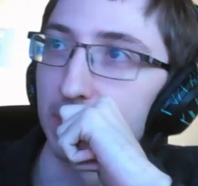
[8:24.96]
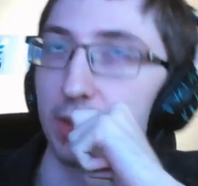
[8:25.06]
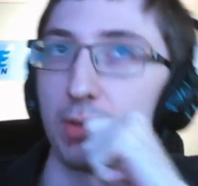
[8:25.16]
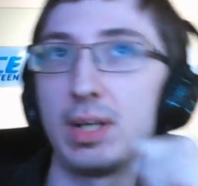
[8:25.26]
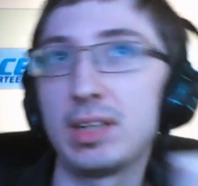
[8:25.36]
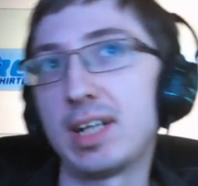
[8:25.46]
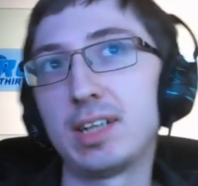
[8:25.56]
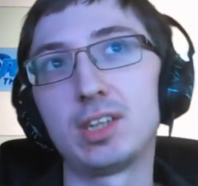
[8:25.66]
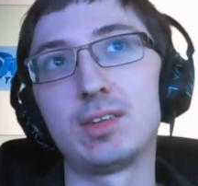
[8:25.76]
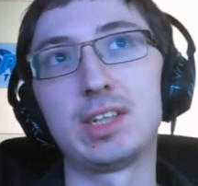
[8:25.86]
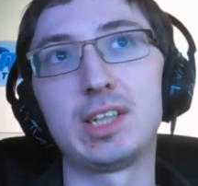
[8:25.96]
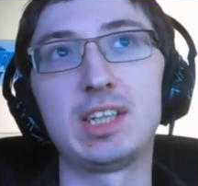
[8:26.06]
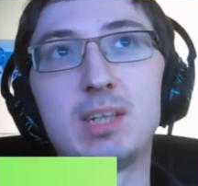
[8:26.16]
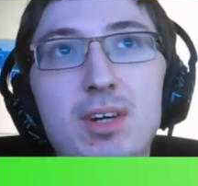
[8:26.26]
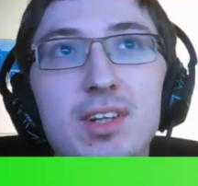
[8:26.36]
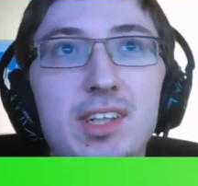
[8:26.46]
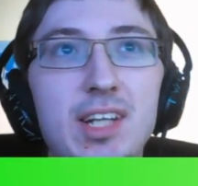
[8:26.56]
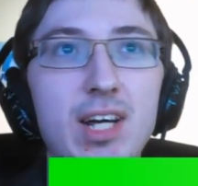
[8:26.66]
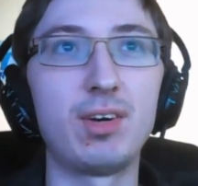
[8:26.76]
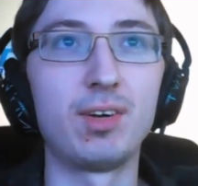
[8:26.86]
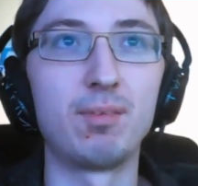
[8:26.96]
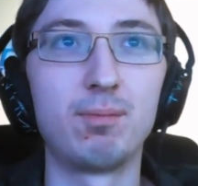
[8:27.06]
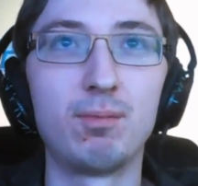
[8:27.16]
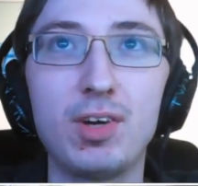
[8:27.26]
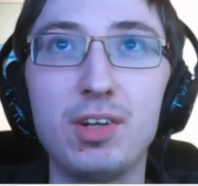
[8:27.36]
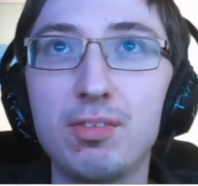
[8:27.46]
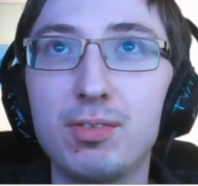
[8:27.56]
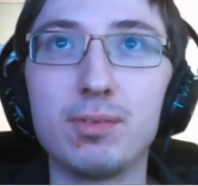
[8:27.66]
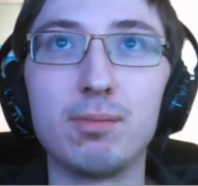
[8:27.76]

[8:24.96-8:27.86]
the correct answer. It's 60 miles an hour. Wonderful.